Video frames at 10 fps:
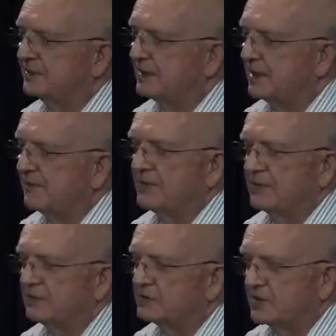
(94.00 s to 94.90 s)

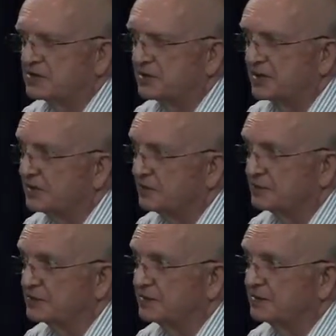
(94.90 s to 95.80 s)
ever trust the
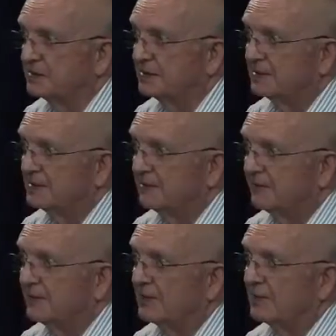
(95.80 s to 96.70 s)
news
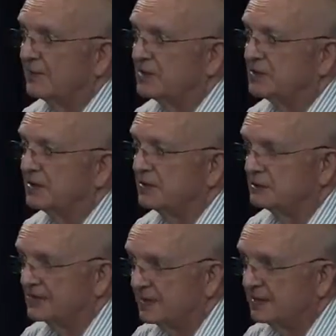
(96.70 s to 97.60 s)
from the major
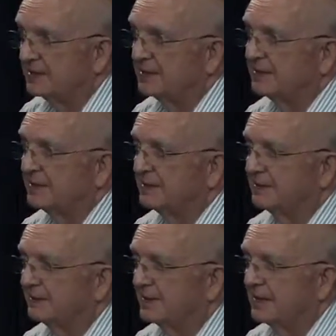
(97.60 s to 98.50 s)
news media.
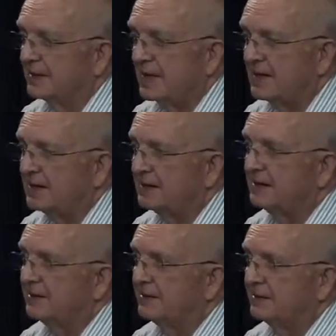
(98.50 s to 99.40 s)
They lie.
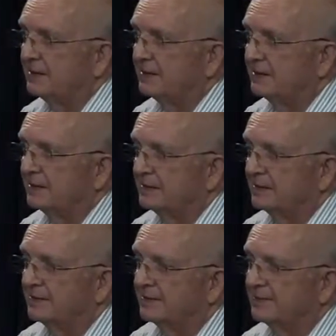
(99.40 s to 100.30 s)

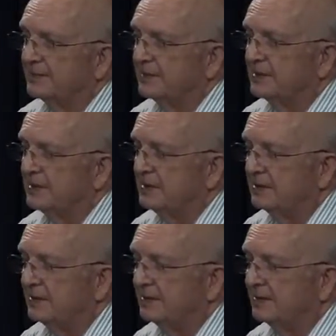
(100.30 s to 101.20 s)

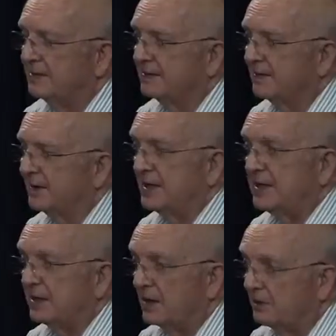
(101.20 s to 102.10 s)
The
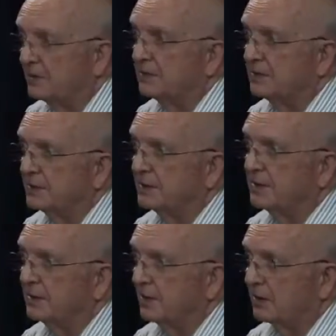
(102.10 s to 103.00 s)
elite
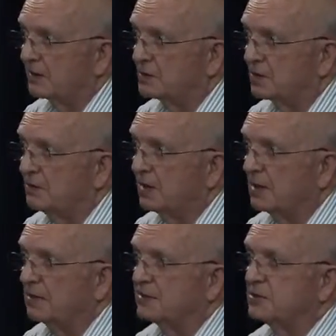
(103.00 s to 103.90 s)
own or control
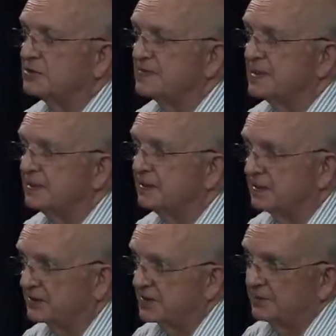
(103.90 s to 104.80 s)
all news media
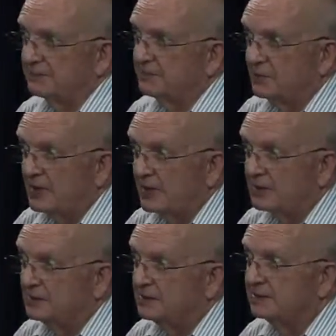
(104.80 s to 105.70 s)
except
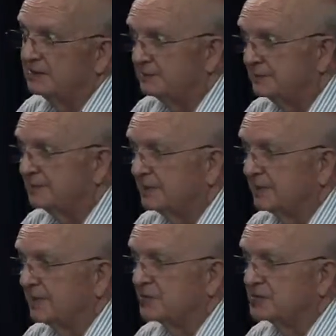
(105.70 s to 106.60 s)
radio.
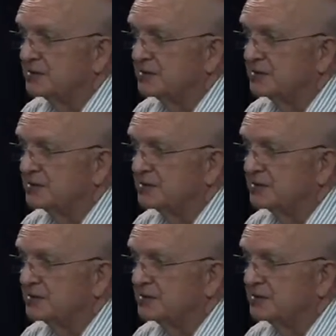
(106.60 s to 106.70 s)
Of course.